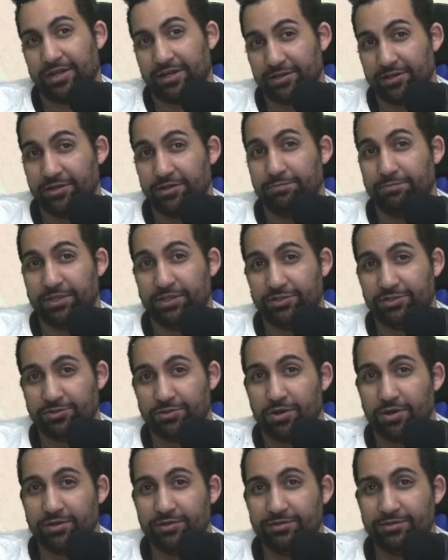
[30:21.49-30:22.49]
are gonna be
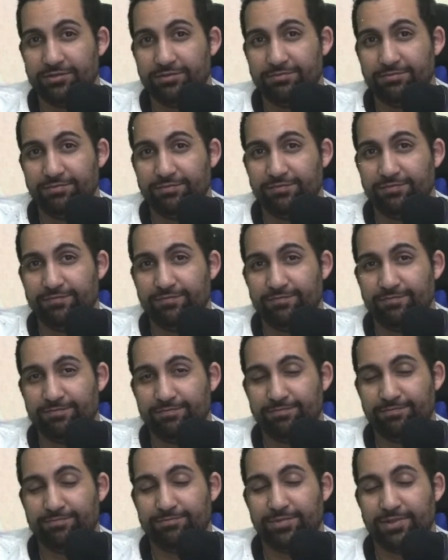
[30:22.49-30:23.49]
strong.
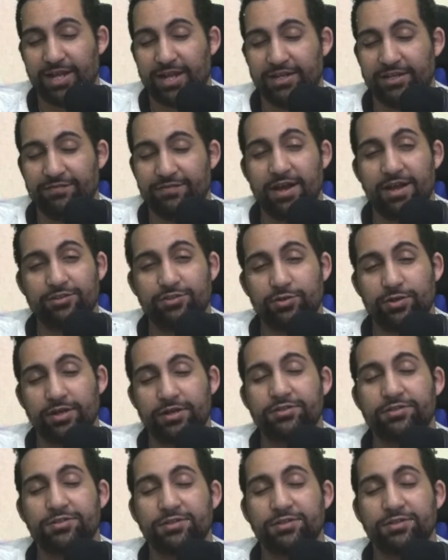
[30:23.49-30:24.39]
Bloody Valstrack.